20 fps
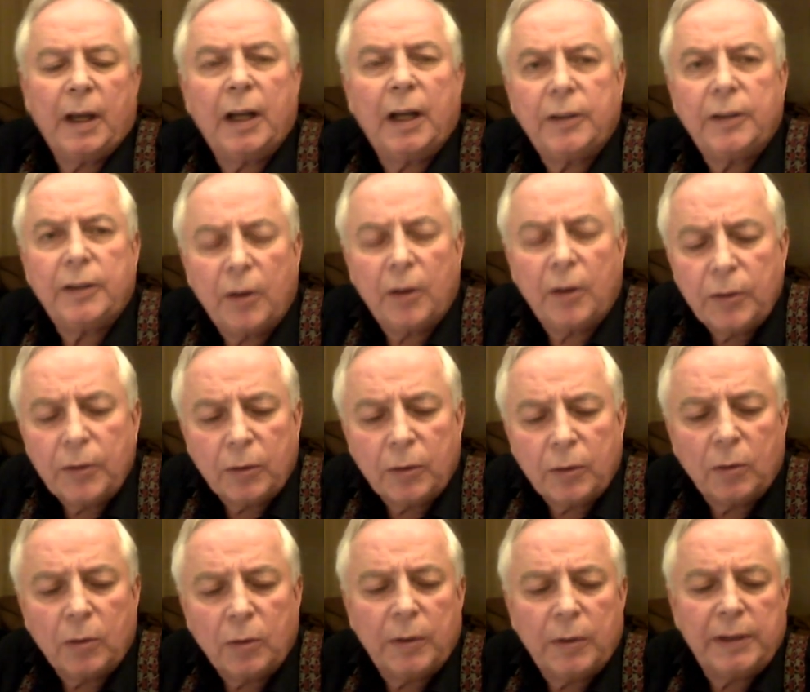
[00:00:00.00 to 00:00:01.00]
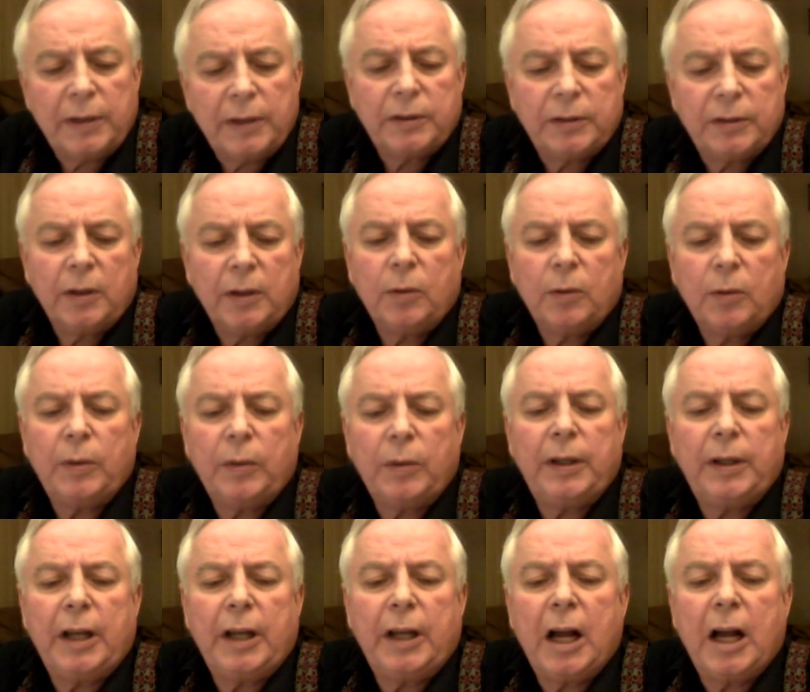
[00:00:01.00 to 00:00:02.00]
and don't always
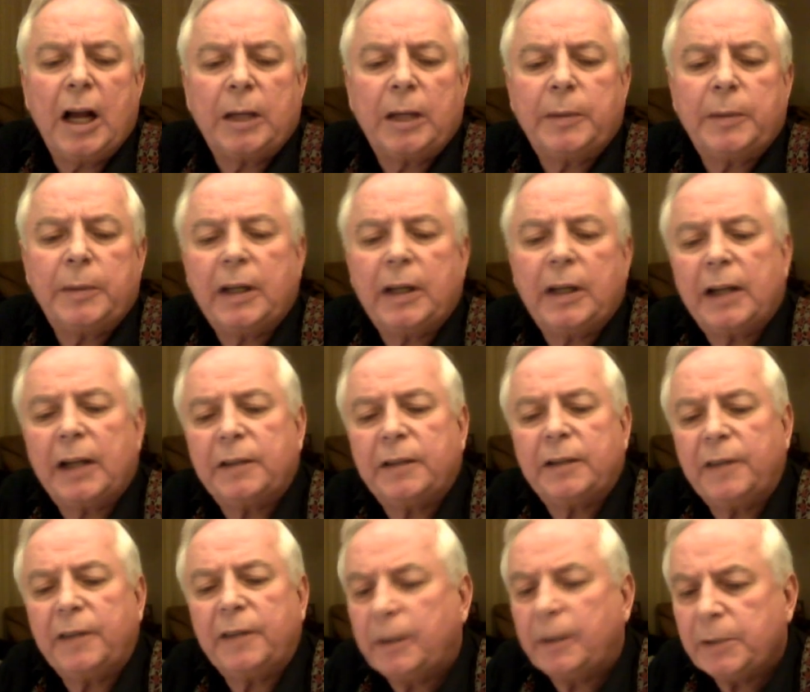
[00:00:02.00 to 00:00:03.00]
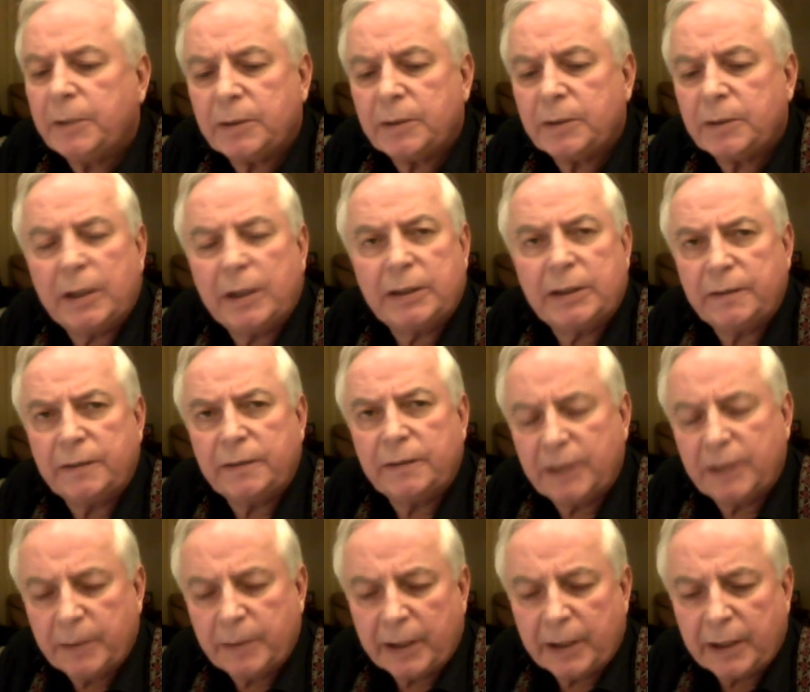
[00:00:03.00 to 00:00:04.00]
win the argument like the very persuasive
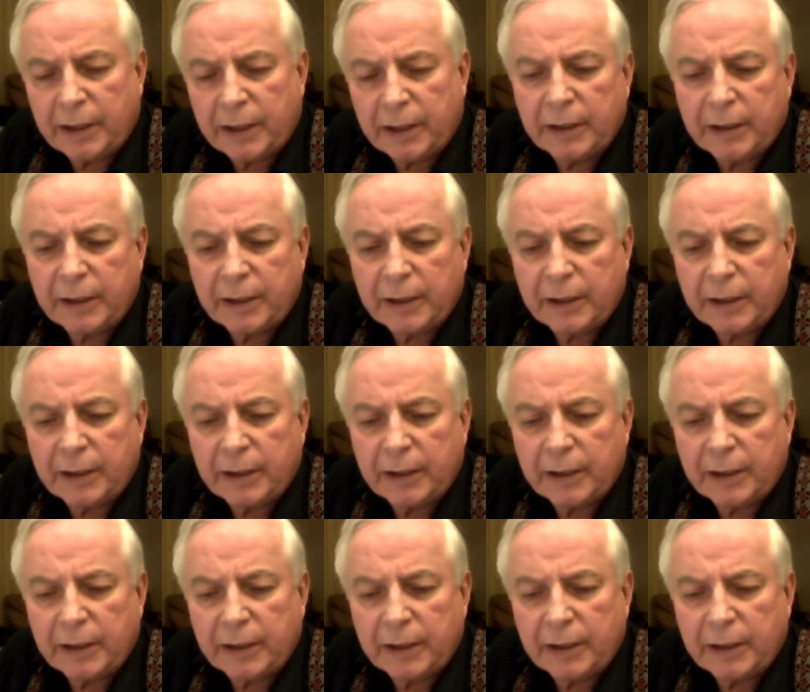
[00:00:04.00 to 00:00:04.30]
Gemini.